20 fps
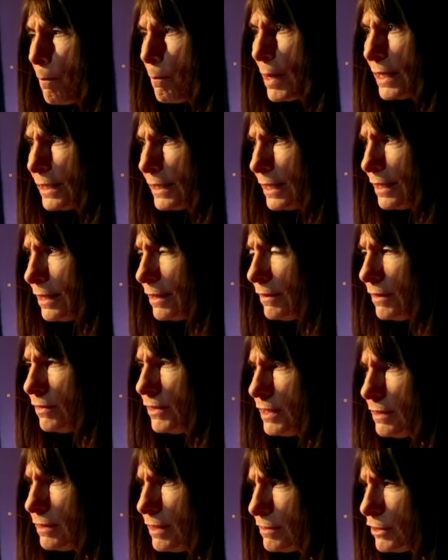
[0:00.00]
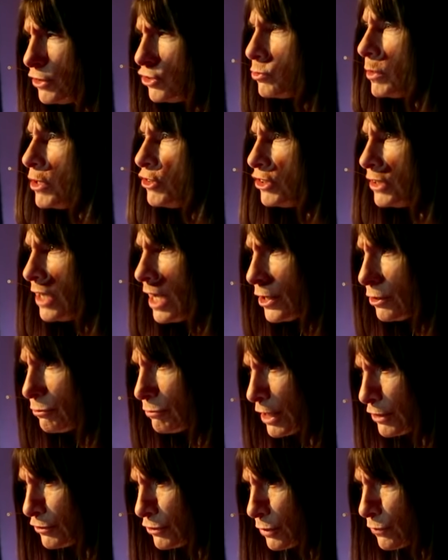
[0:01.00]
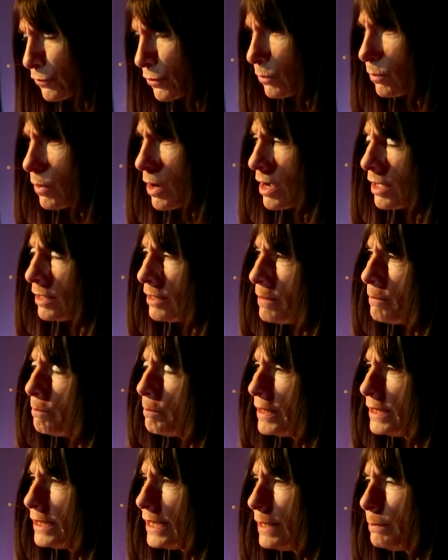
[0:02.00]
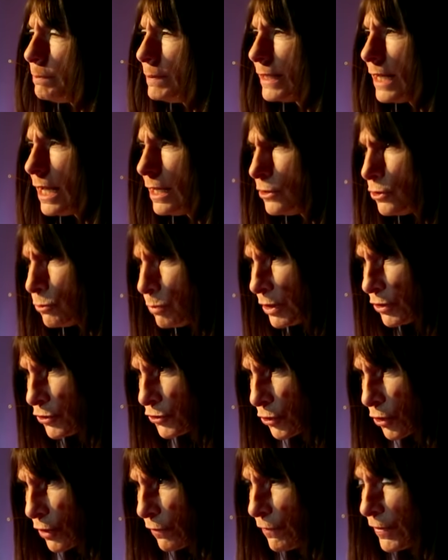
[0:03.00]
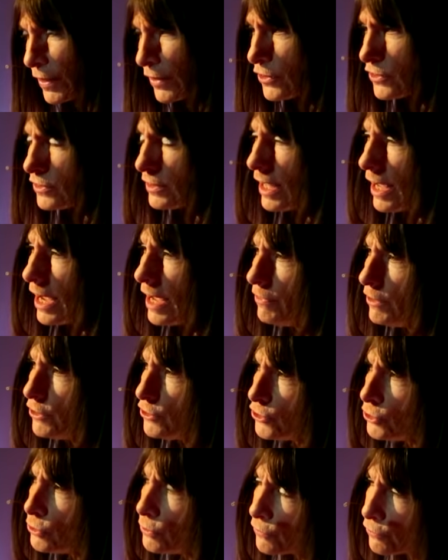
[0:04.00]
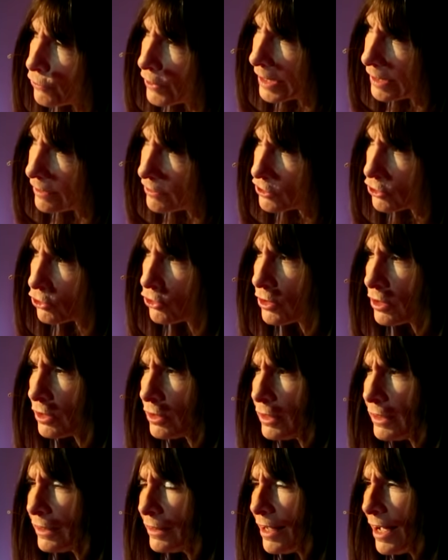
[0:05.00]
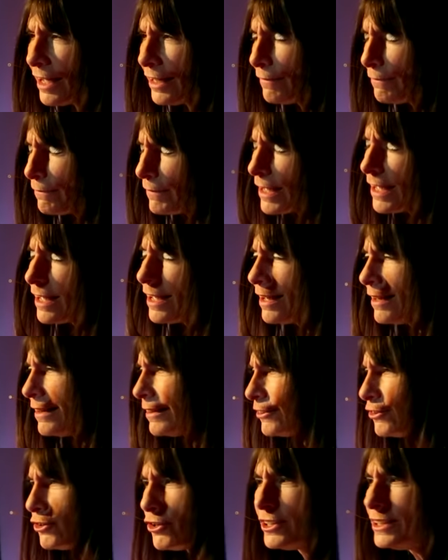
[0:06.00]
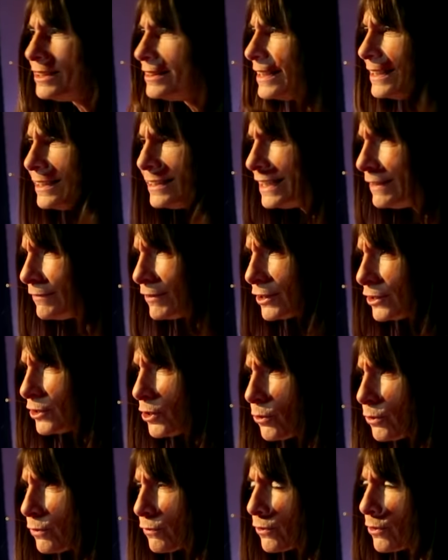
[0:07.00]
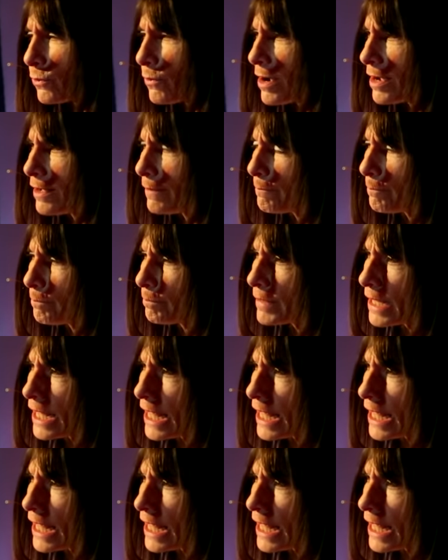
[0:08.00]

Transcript: But the situation kind of rested for a while, but it began to resurface, and the two friends kind of couldn't leave it alone for a while.